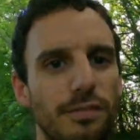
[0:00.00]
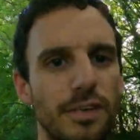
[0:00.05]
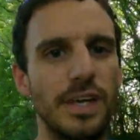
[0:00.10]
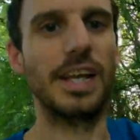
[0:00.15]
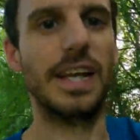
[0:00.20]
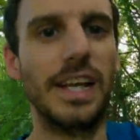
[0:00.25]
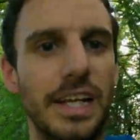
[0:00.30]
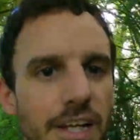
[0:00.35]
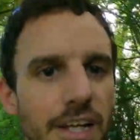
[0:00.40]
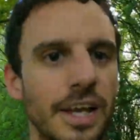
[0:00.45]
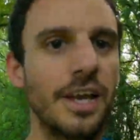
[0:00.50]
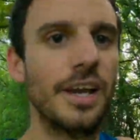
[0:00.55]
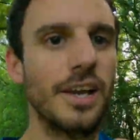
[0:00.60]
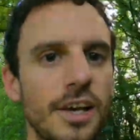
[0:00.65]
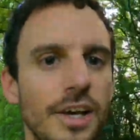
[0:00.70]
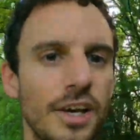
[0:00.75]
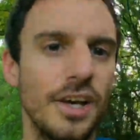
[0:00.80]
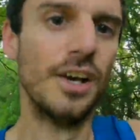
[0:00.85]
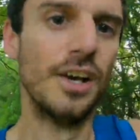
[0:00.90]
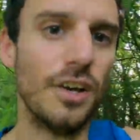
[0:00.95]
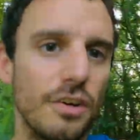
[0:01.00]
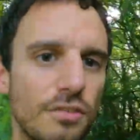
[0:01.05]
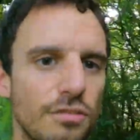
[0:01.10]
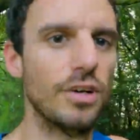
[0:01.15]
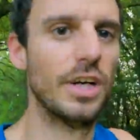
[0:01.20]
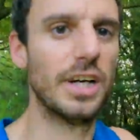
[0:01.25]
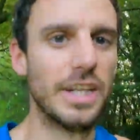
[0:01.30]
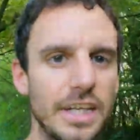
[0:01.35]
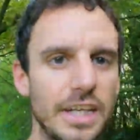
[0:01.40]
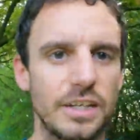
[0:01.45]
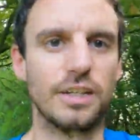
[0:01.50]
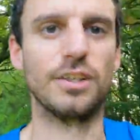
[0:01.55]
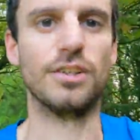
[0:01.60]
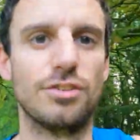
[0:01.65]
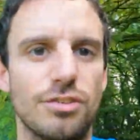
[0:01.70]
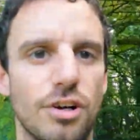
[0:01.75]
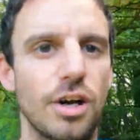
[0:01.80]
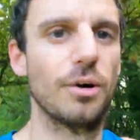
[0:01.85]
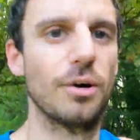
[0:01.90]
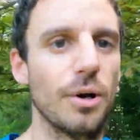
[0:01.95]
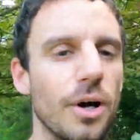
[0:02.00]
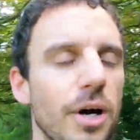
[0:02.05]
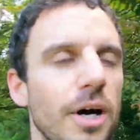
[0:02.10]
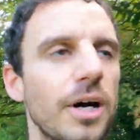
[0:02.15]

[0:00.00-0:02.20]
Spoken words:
feeling really in control.